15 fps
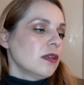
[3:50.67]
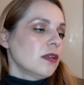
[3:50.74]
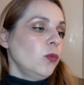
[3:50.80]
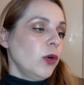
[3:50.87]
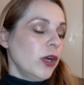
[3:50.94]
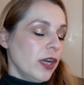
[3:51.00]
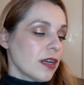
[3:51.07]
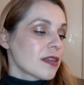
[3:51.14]

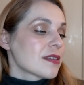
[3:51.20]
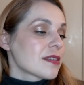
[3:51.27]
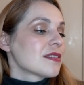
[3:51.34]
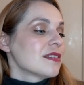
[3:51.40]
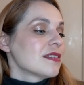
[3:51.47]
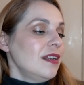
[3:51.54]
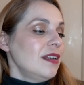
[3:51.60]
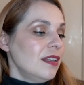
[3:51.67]
Works
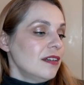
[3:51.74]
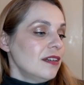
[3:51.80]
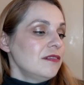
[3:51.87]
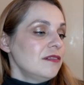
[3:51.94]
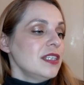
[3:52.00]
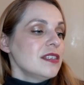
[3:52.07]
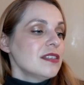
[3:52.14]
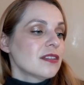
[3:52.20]

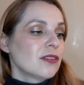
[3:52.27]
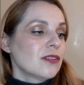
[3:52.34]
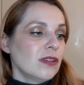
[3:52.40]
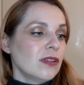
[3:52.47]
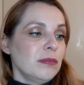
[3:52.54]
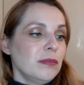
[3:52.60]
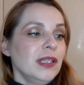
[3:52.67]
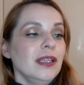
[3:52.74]
Lovely
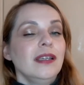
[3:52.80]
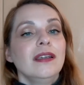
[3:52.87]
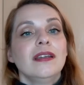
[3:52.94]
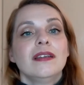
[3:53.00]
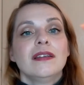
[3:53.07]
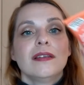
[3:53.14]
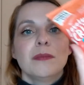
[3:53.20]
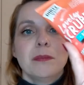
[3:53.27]
Scrubbly
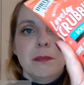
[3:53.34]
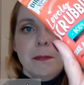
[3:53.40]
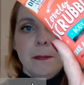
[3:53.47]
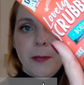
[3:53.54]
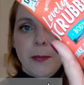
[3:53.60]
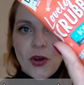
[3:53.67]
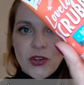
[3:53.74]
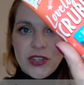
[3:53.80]

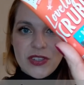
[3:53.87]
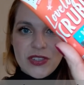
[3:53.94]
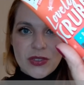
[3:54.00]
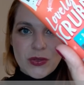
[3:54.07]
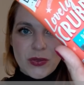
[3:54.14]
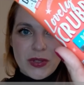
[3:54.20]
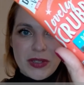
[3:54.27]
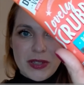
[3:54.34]
Body
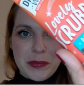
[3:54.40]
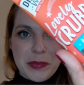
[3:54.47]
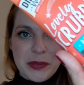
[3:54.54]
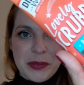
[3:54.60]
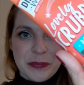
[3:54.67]
Scrub.